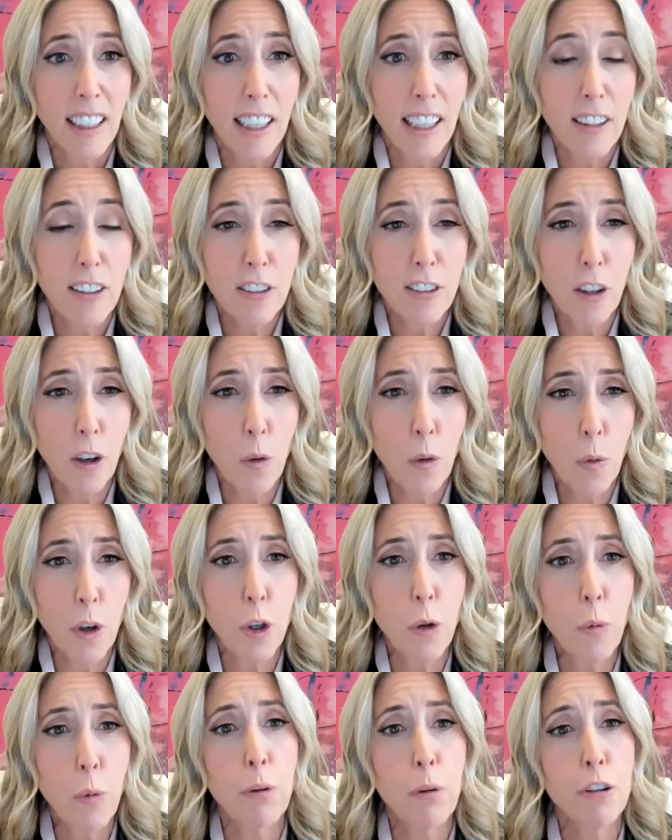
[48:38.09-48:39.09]
And so when
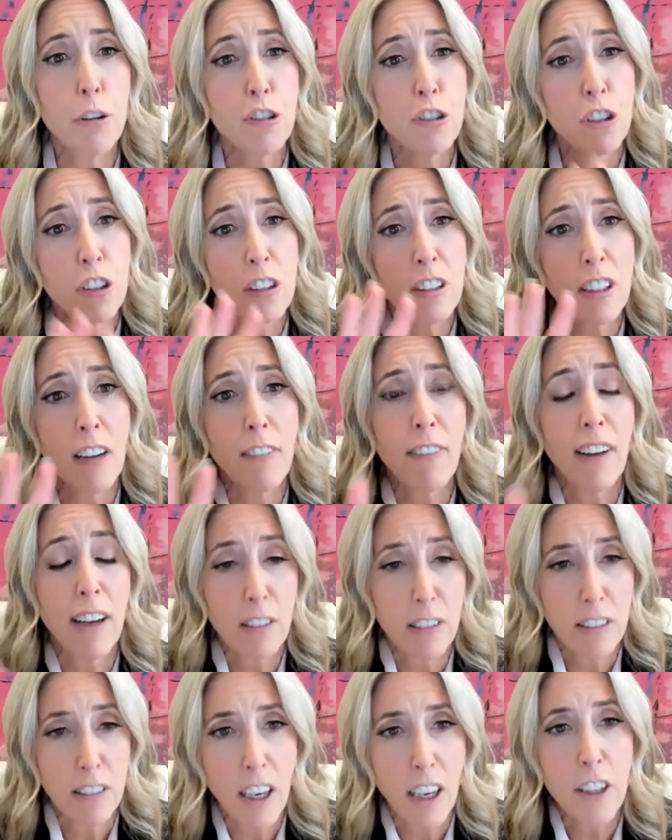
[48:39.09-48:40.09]
you push yourself
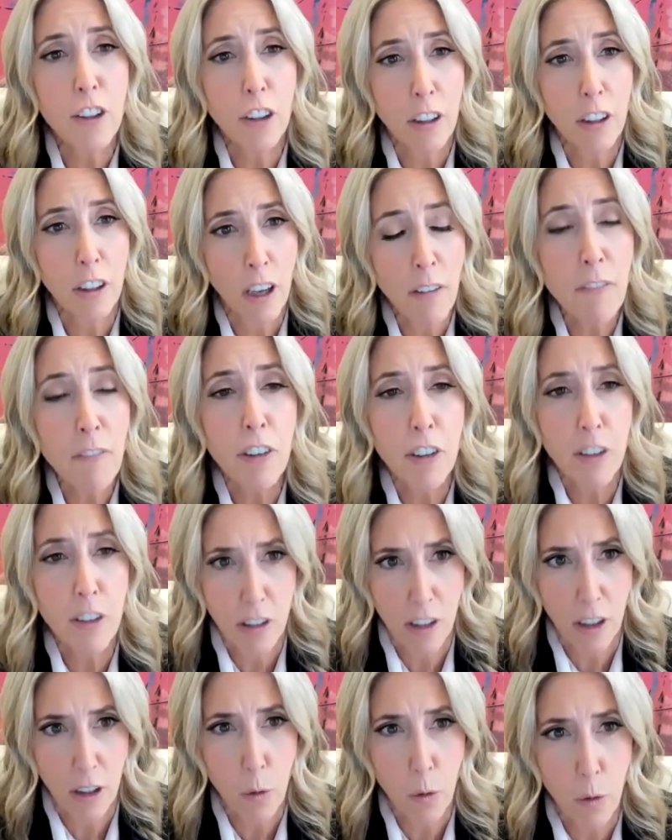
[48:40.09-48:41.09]
outside your comfort
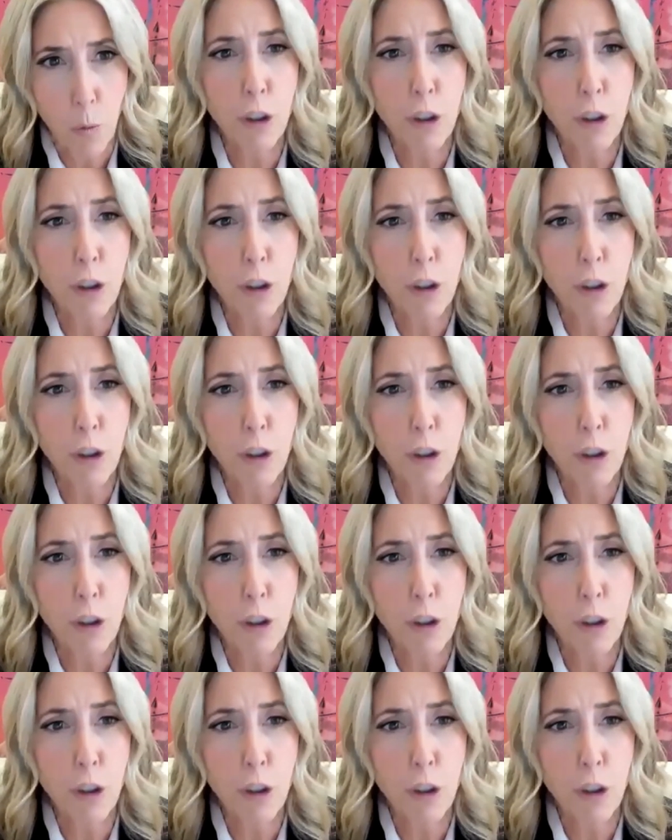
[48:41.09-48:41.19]
zone,